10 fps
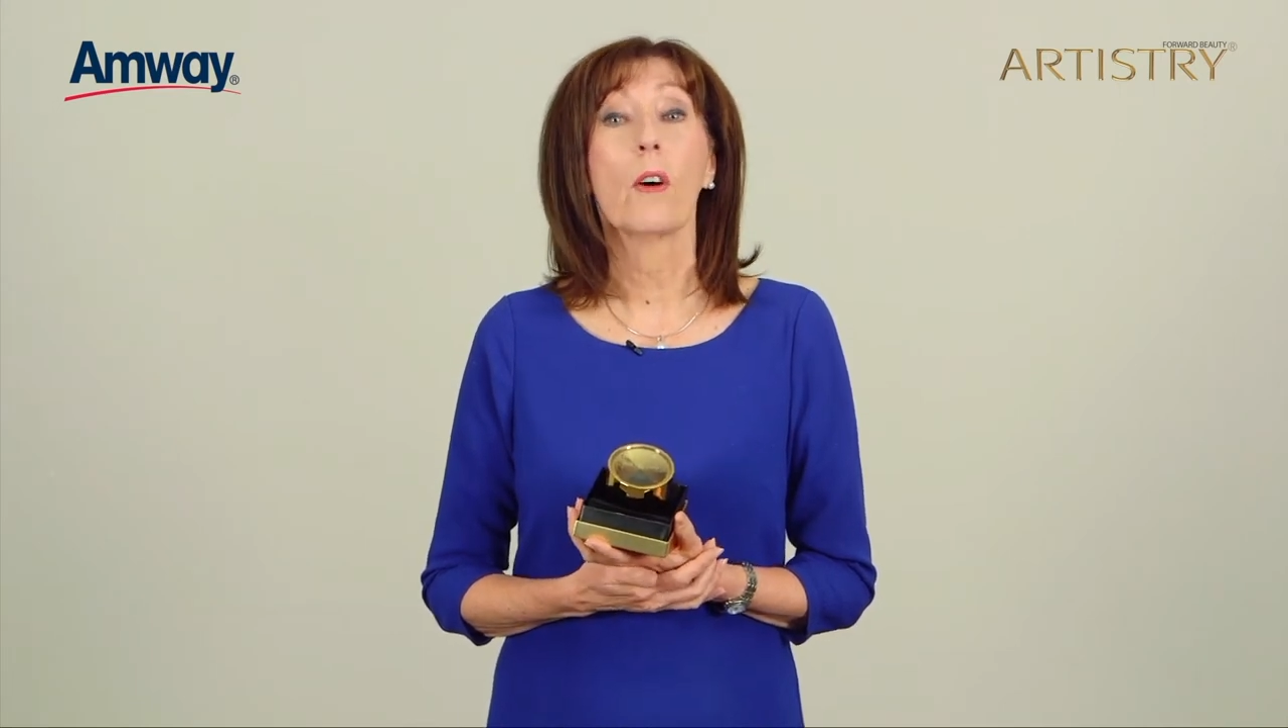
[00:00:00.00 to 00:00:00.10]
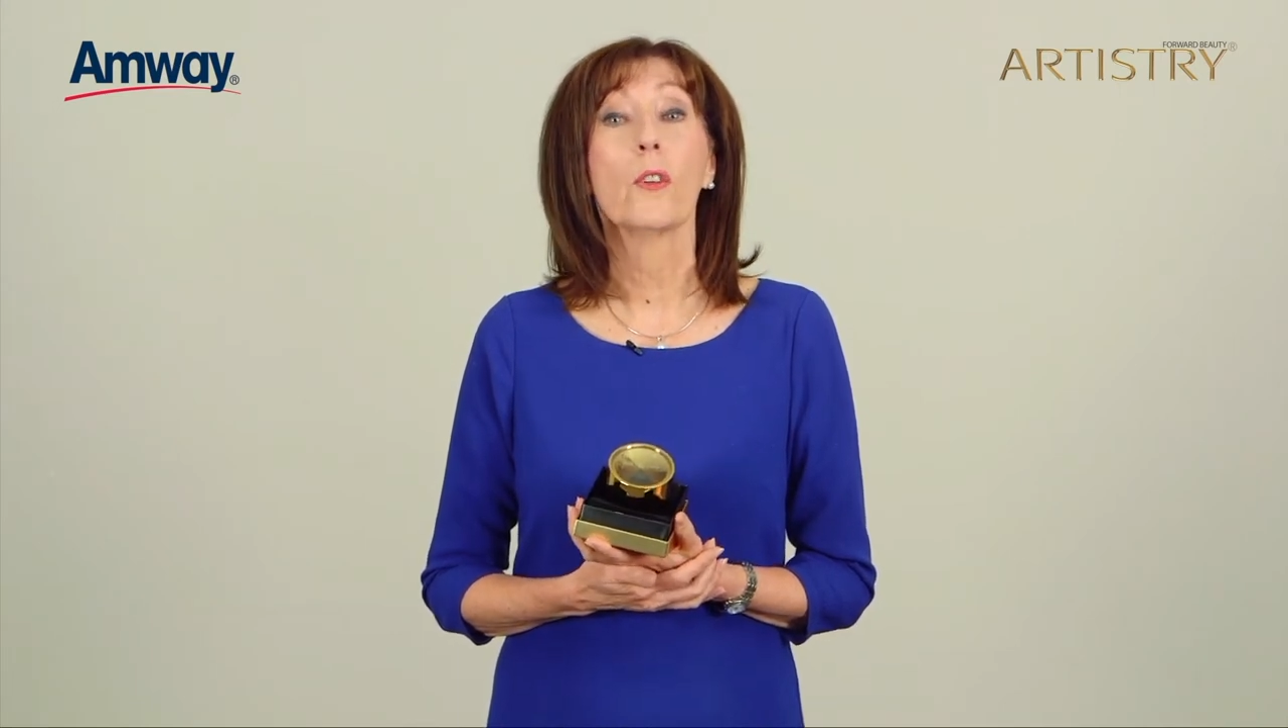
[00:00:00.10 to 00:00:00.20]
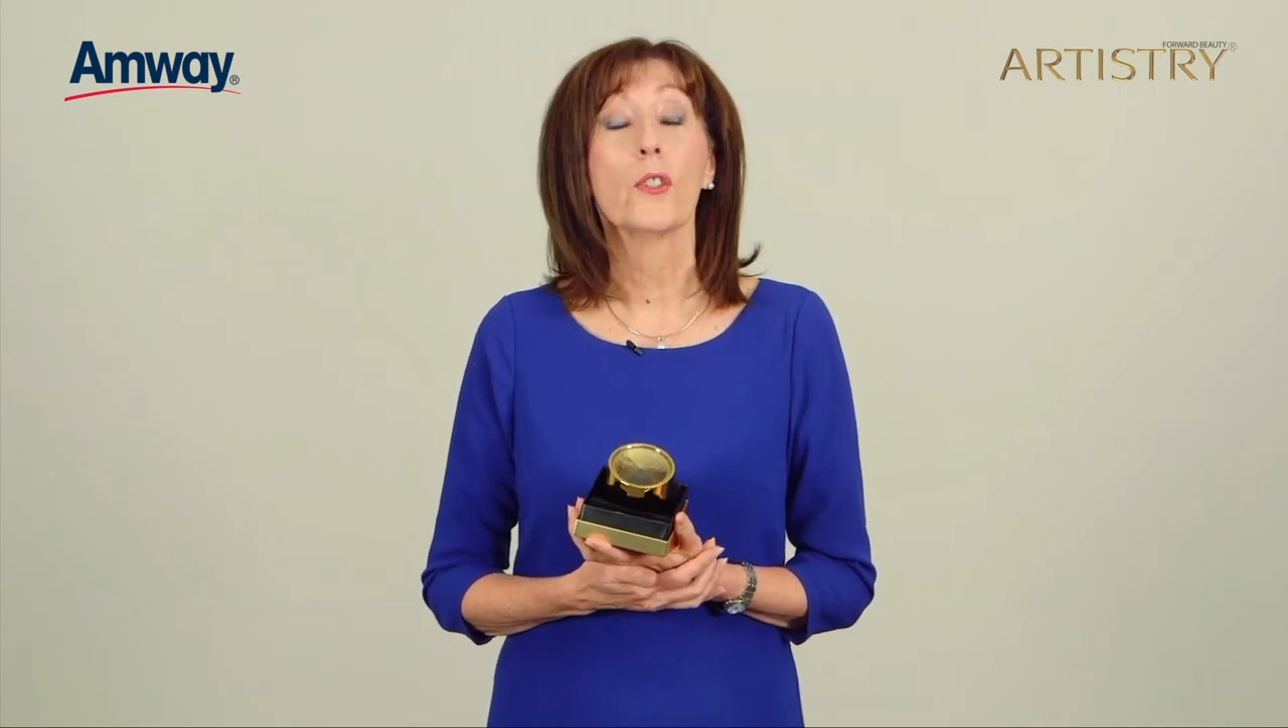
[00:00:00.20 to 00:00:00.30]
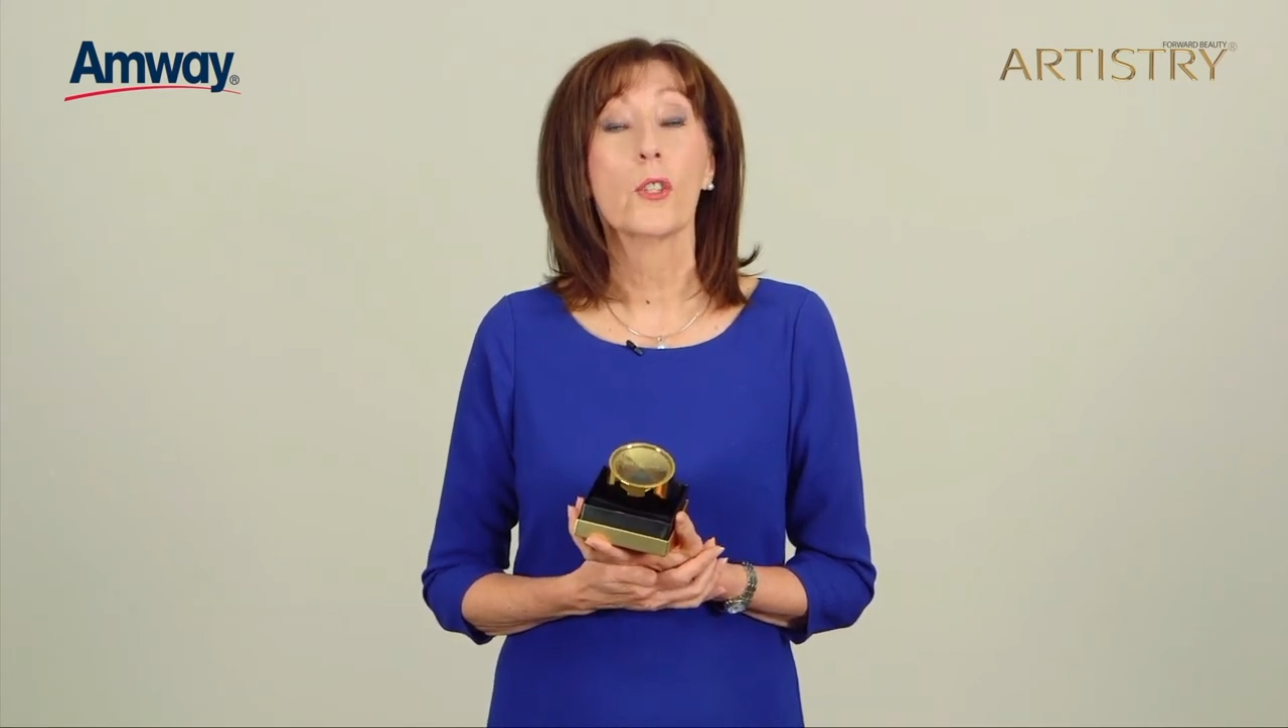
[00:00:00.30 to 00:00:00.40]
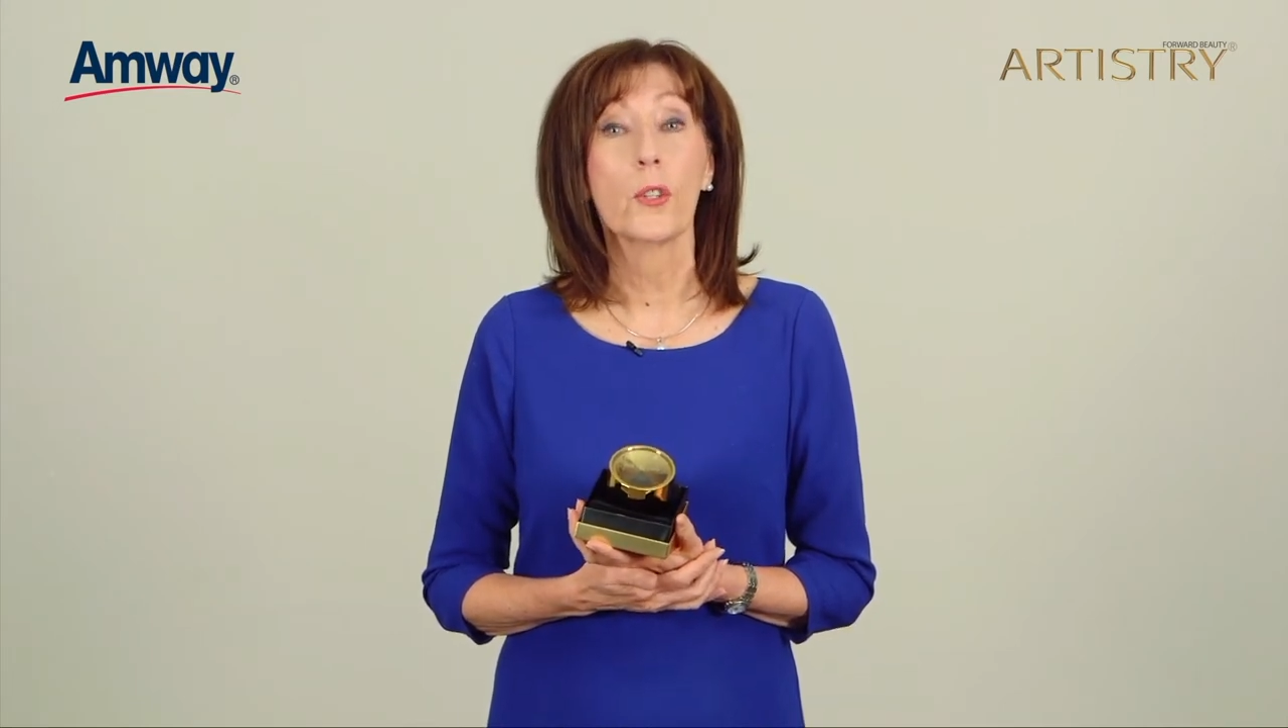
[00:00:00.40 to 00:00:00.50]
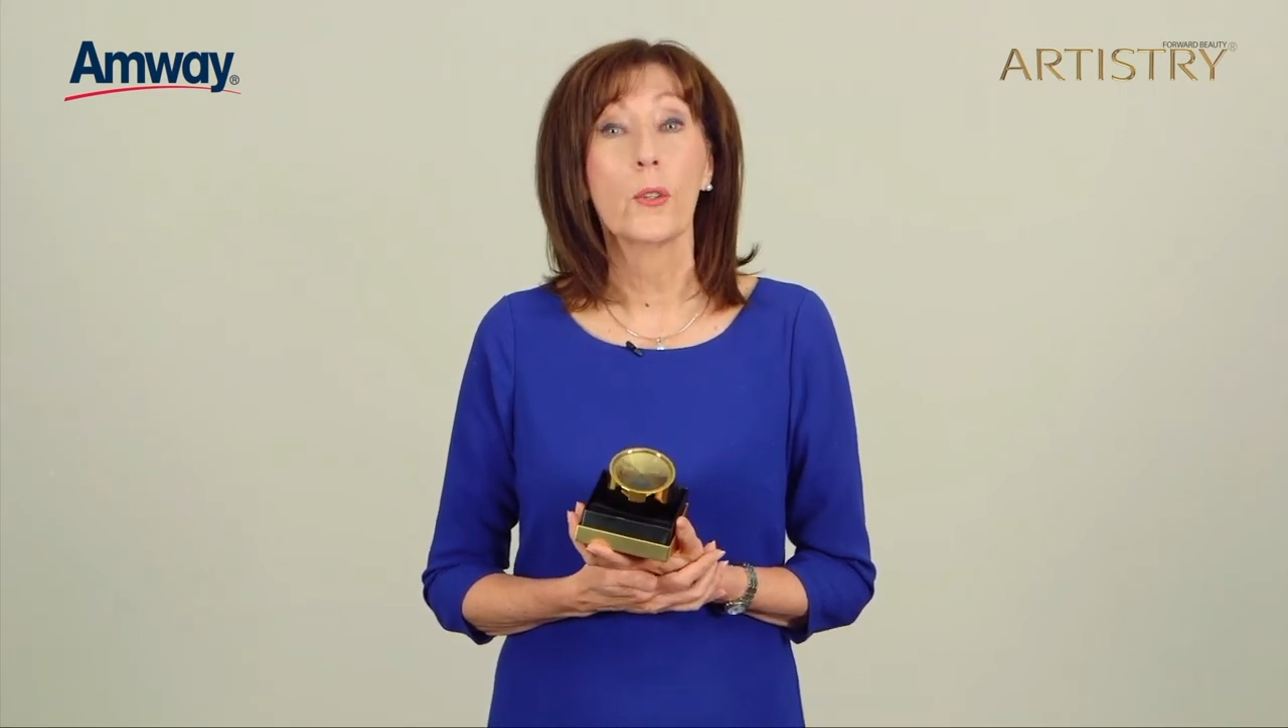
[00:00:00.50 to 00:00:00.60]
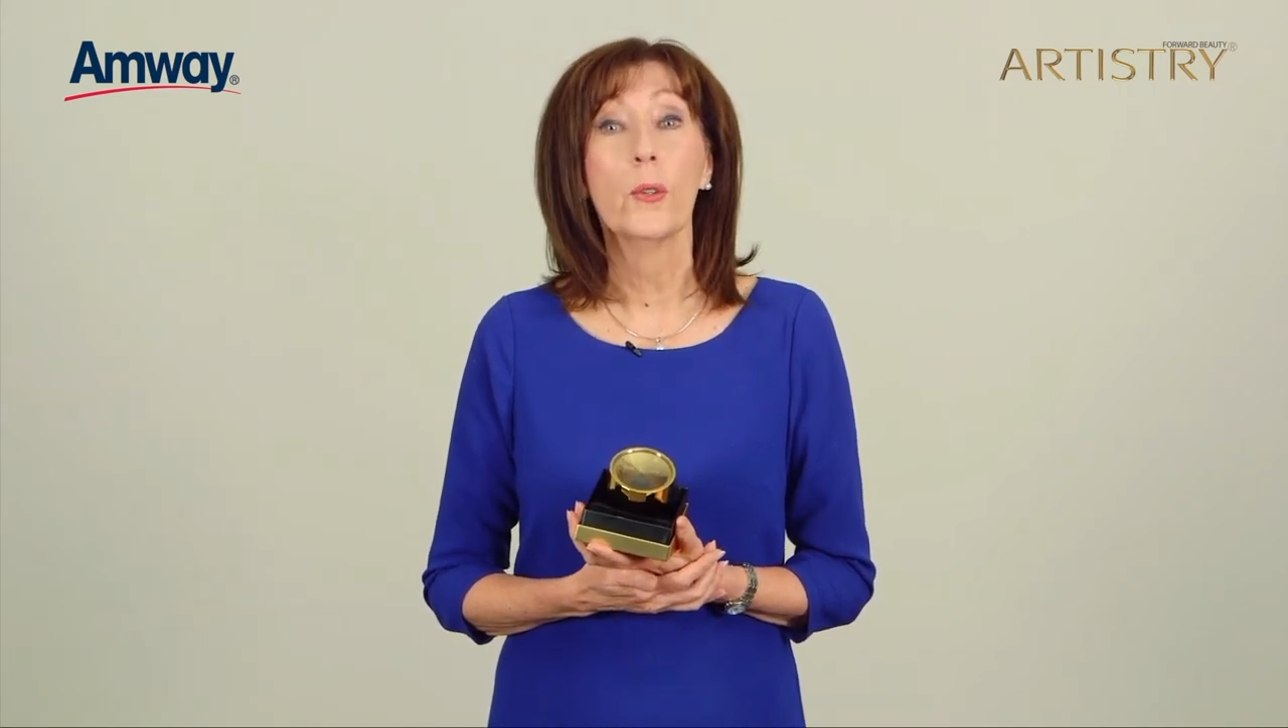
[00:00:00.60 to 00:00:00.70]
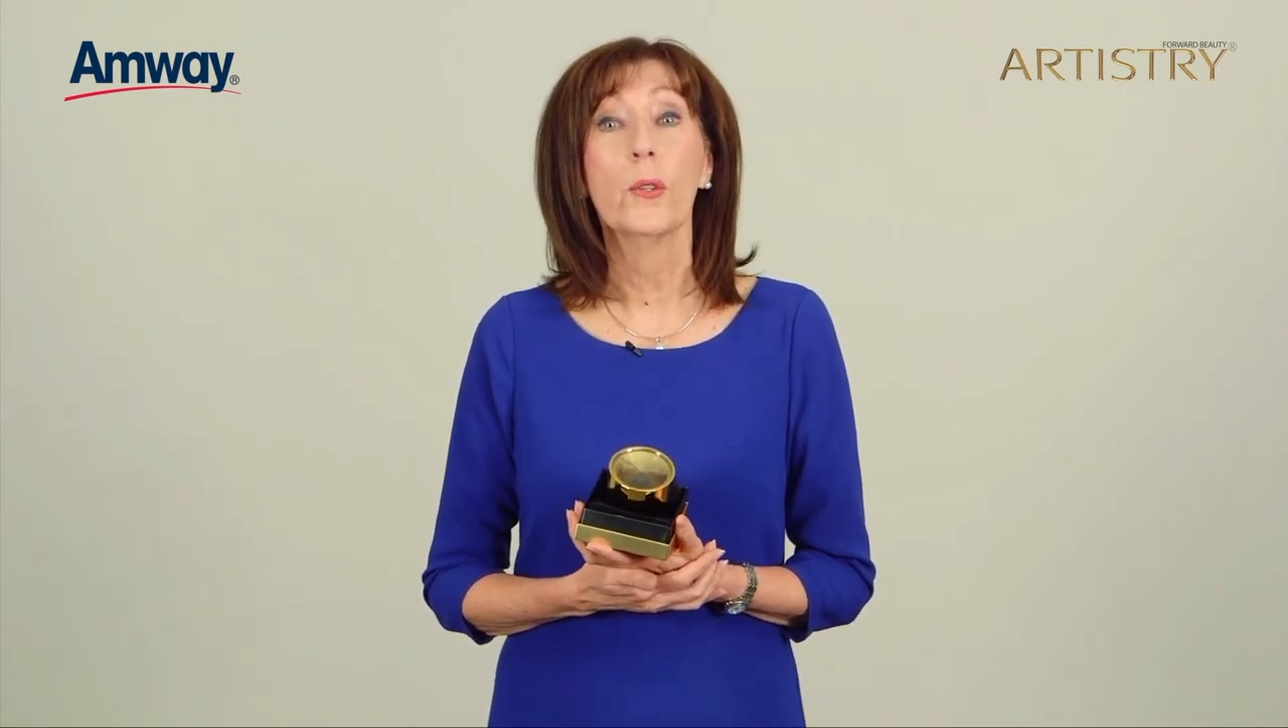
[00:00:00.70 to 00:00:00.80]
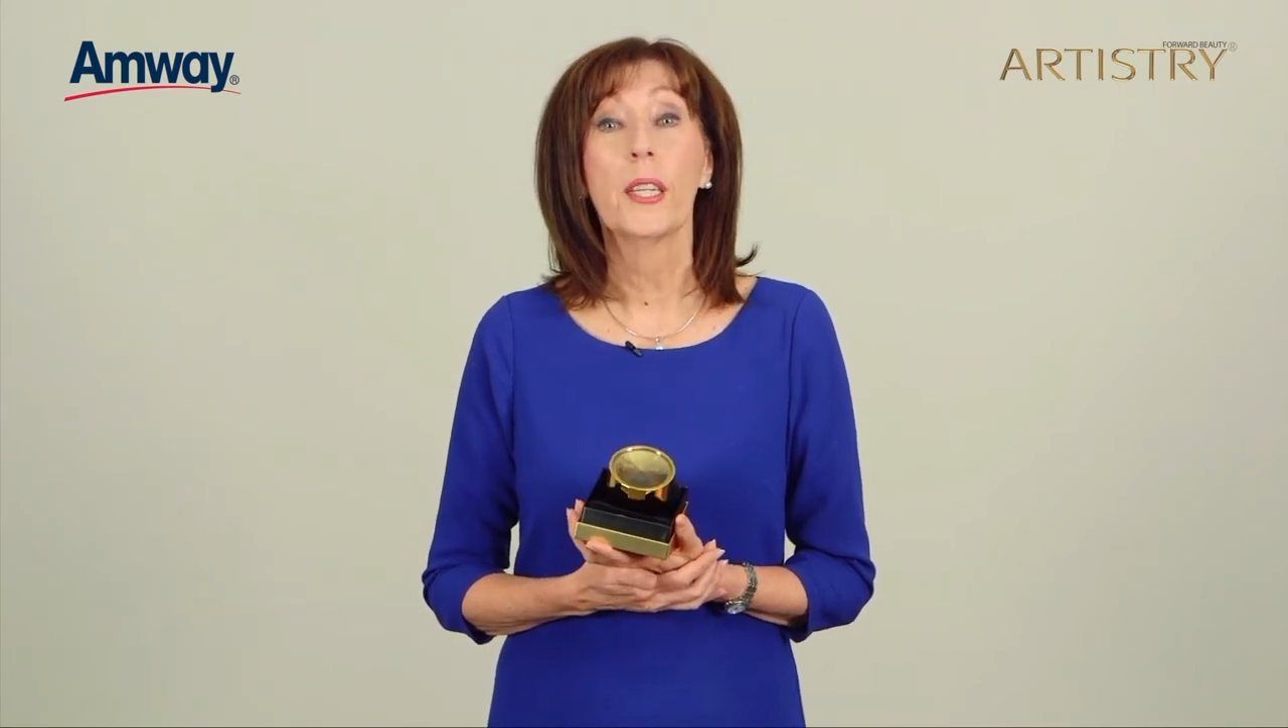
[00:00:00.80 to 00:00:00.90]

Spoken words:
on two